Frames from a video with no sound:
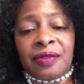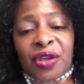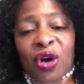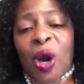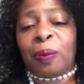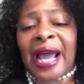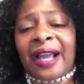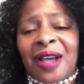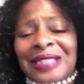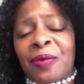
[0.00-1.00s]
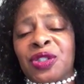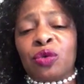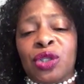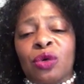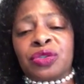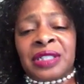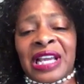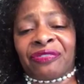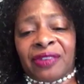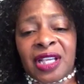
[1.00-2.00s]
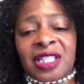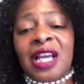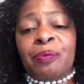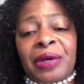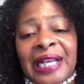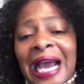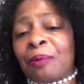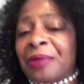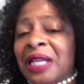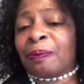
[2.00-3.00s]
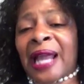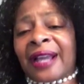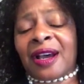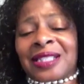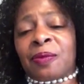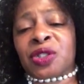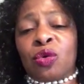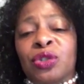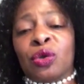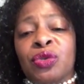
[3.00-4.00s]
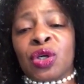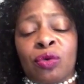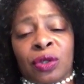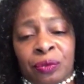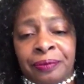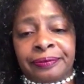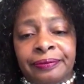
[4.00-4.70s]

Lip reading: There are black customers who use Netflix, but not many black customers who use Hulu.